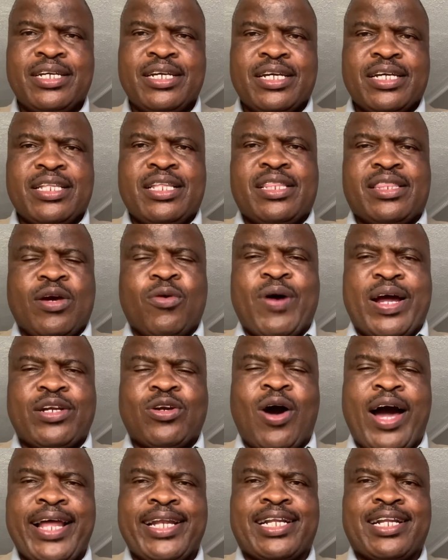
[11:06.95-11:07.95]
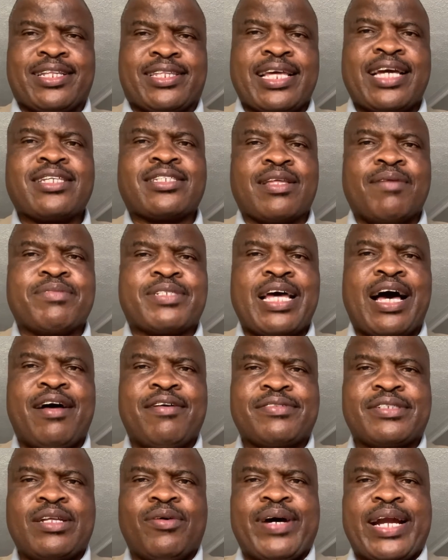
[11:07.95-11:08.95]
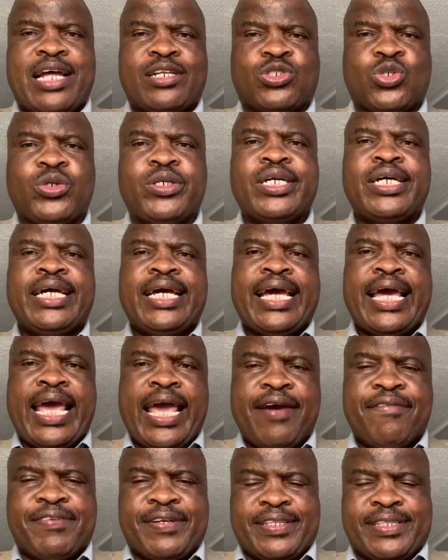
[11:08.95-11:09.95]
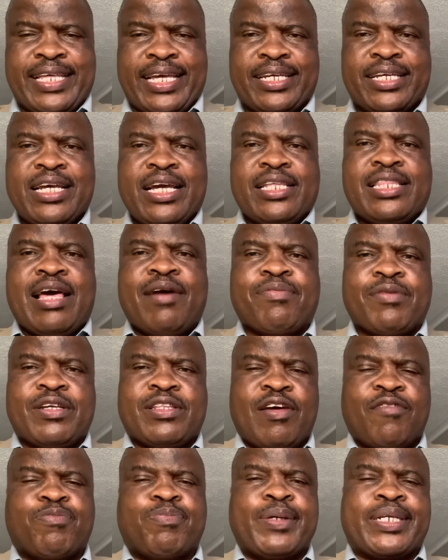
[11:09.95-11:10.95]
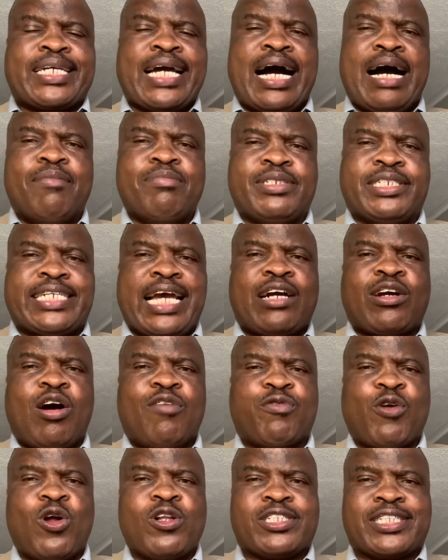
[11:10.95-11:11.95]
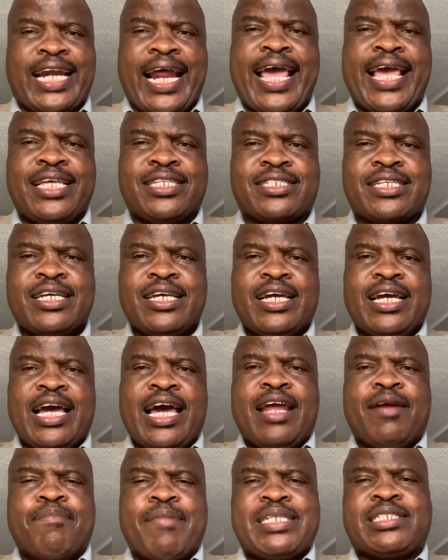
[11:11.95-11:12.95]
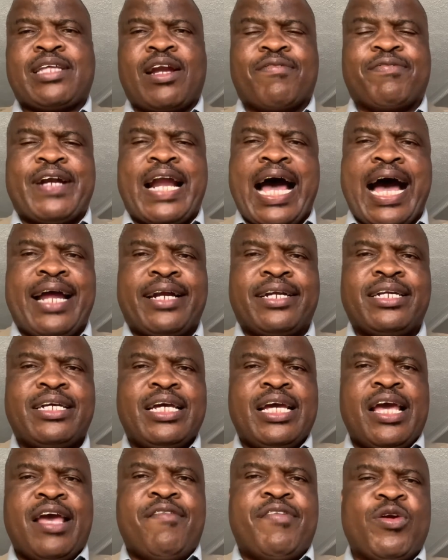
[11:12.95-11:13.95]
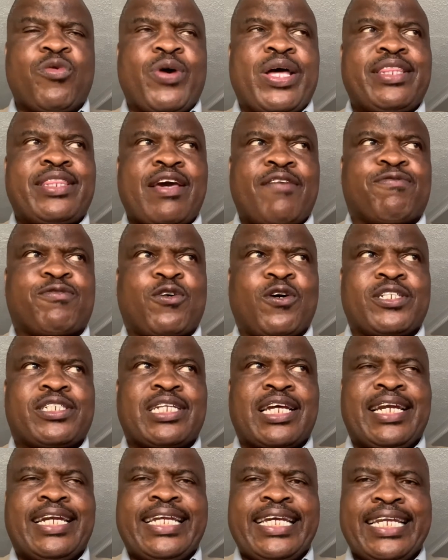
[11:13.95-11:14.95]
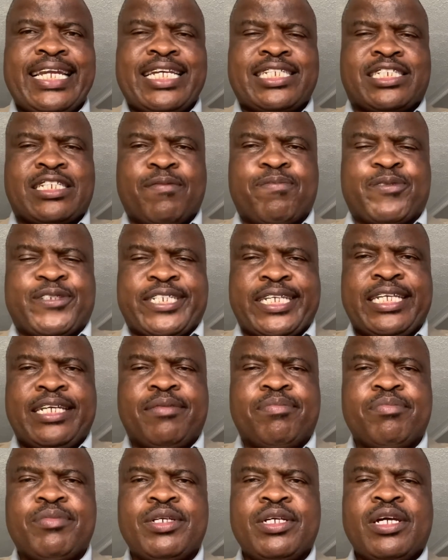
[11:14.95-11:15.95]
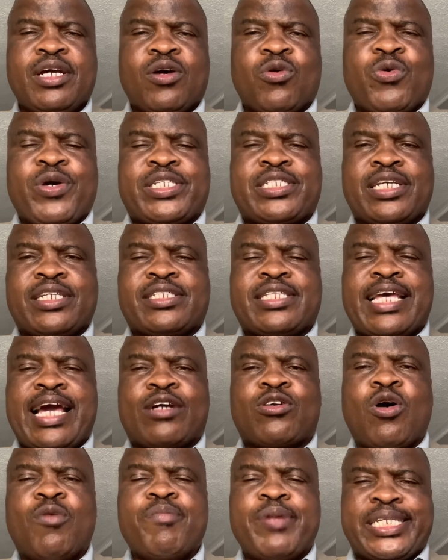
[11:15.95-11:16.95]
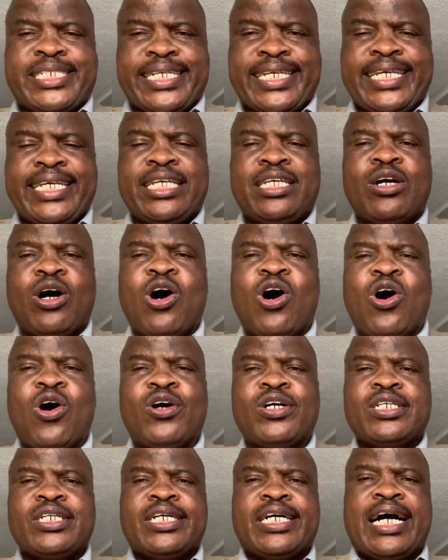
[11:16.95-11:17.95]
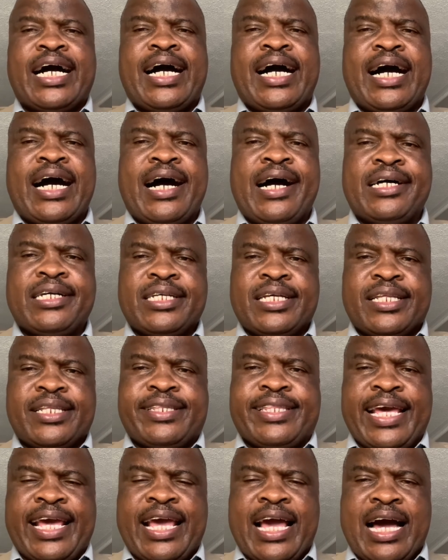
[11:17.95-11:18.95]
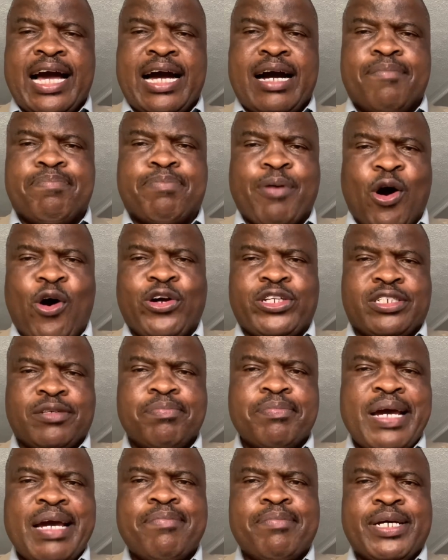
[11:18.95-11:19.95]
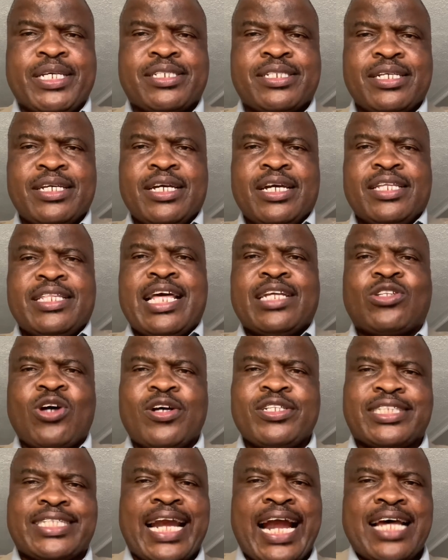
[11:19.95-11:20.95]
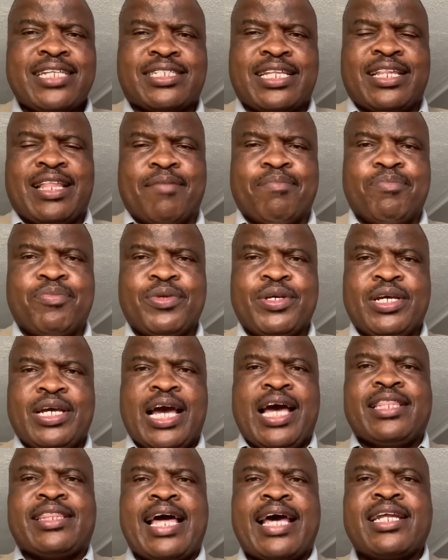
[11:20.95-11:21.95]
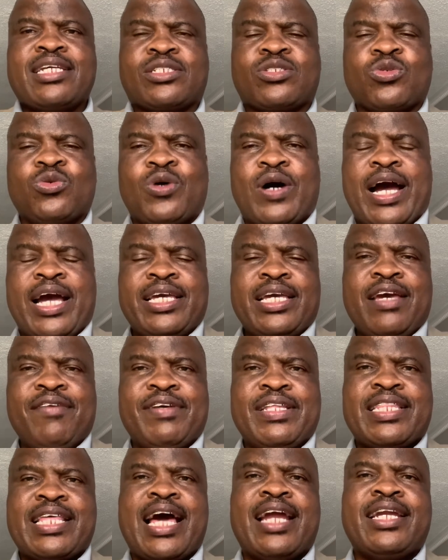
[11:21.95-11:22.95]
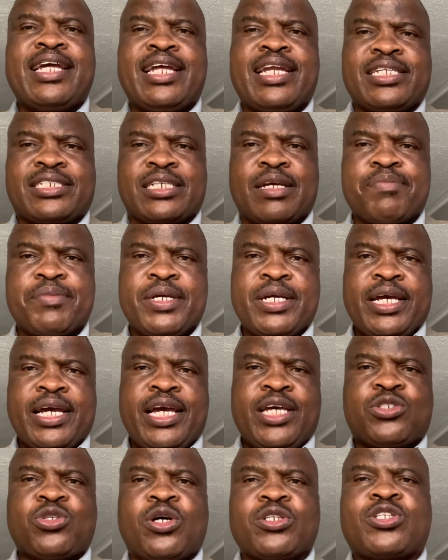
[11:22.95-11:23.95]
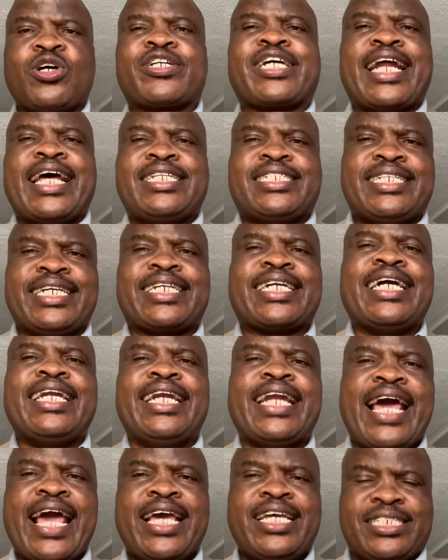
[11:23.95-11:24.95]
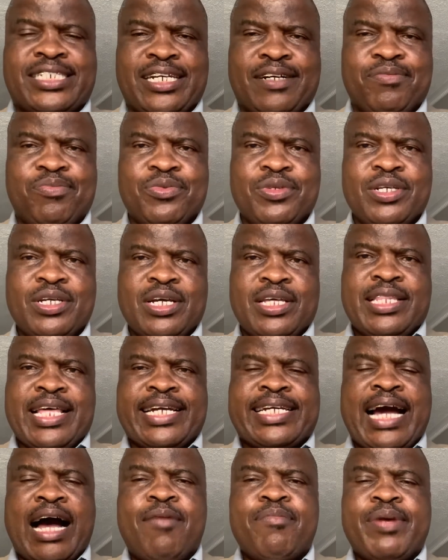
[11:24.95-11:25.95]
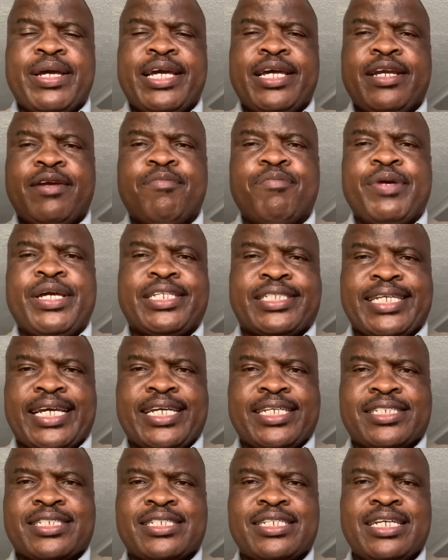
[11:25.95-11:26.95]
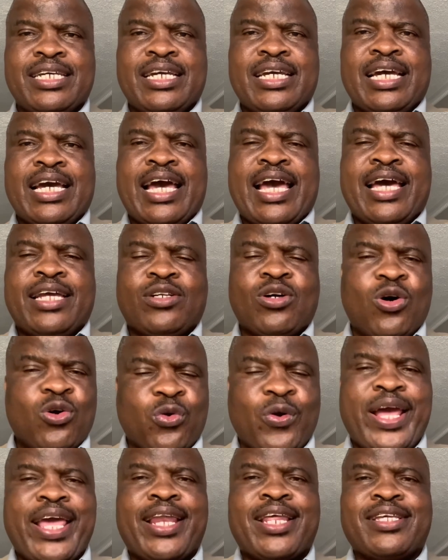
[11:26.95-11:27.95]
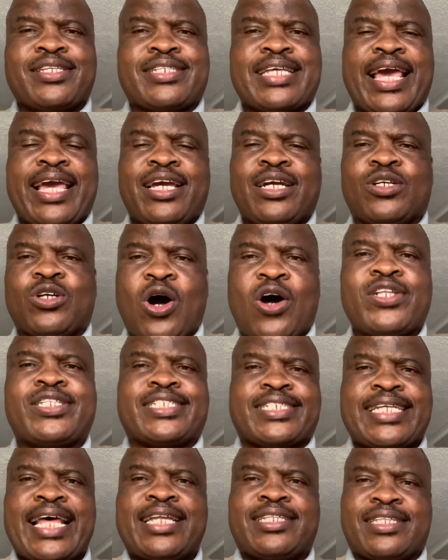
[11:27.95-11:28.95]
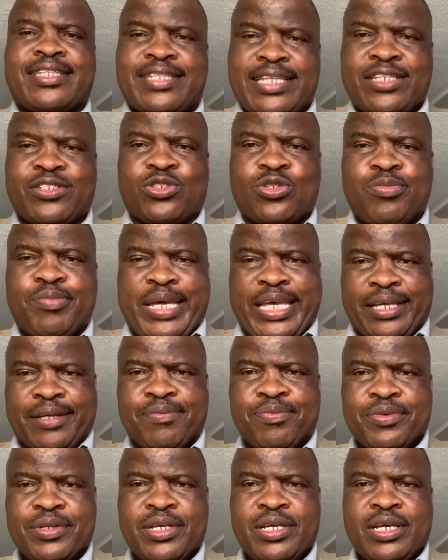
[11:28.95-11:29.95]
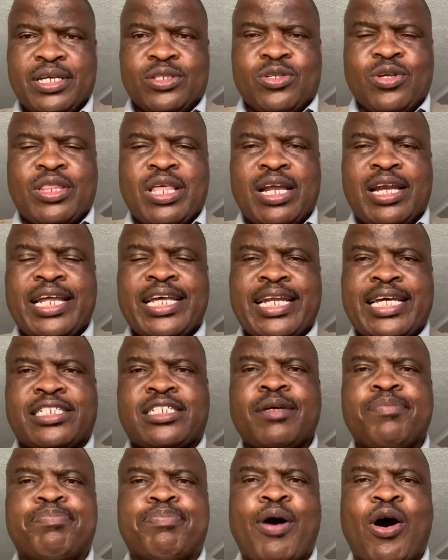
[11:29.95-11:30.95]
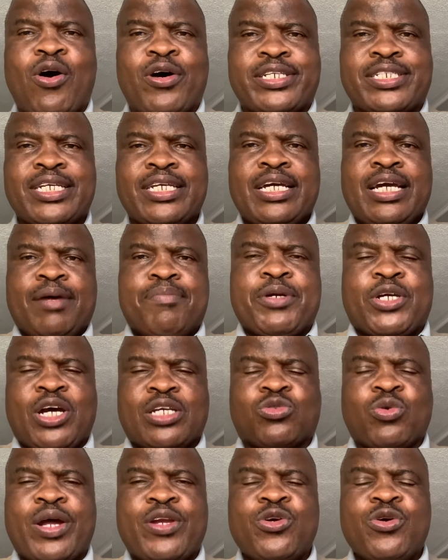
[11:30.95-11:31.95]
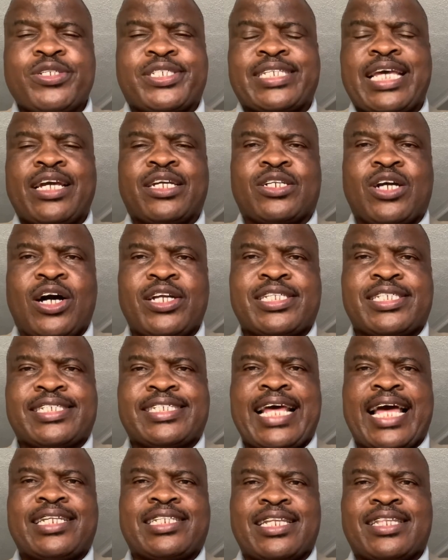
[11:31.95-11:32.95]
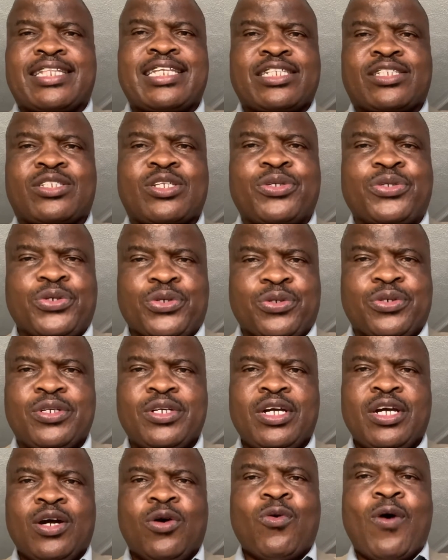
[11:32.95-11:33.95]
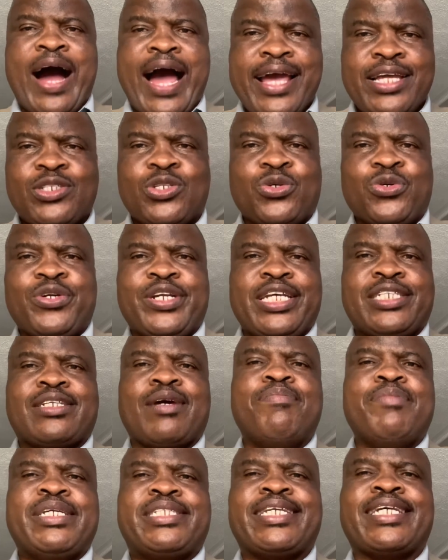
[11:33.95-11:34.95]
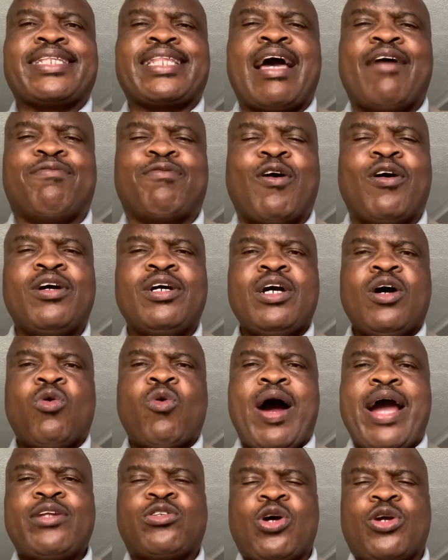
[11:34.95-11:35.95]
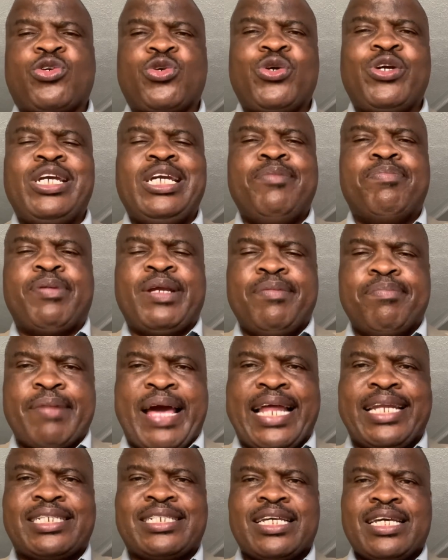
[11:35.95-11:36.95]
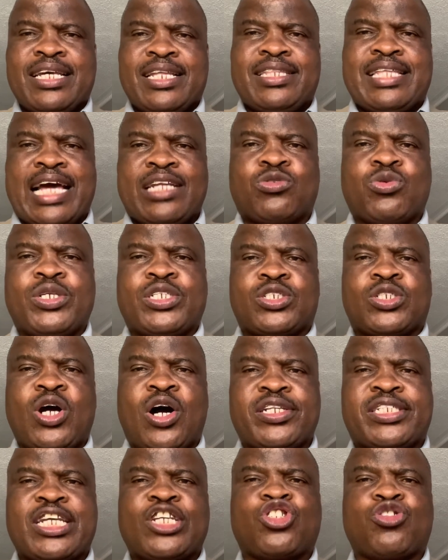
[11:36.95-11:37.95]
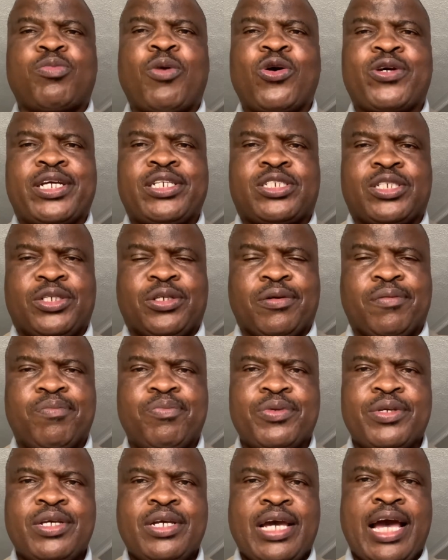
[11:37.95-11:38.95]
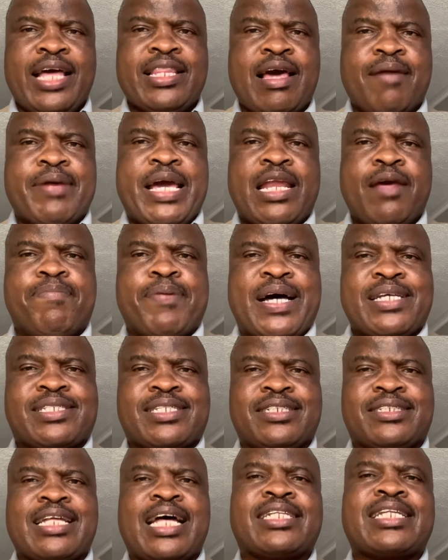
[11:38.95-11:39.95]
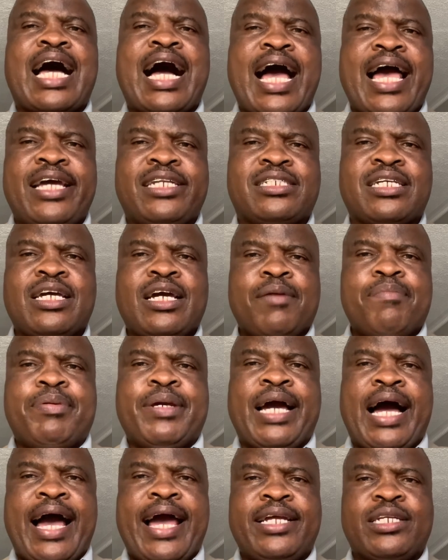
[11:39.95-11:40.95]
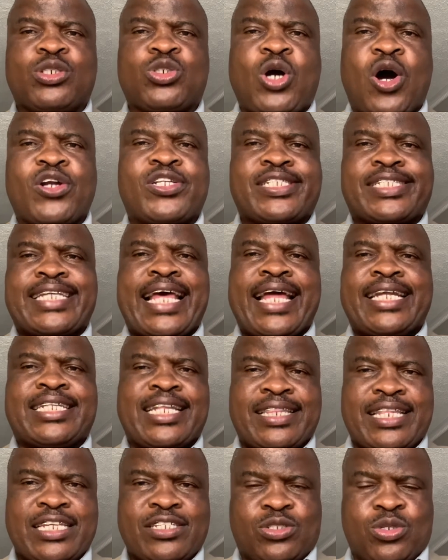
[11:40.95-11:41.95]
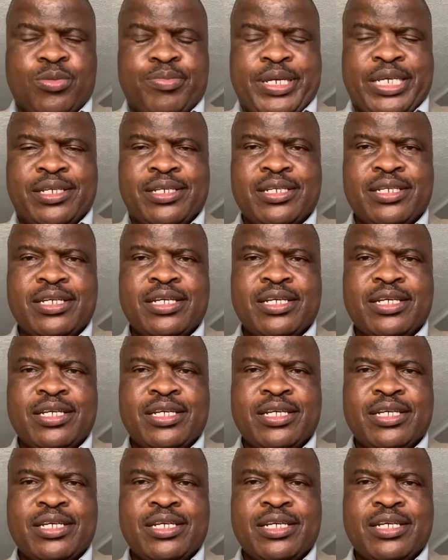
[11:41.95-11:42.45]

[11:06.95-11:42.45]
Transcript: They want to handle things themselves. They want to do everything. They've become jack of all trades and master of none. Even when they've got a leadership team, which is their committee or their board members, they don't trust them. And that is why even their leadership is autocratic in nature. They come in meetings and already saying, God said this to me, to the leadership board. Because when you say God said this to you, why do you need a meeting therefore? Why don't you implement that which God has spoken to you? And there are many pastors that hide behind God said this to me.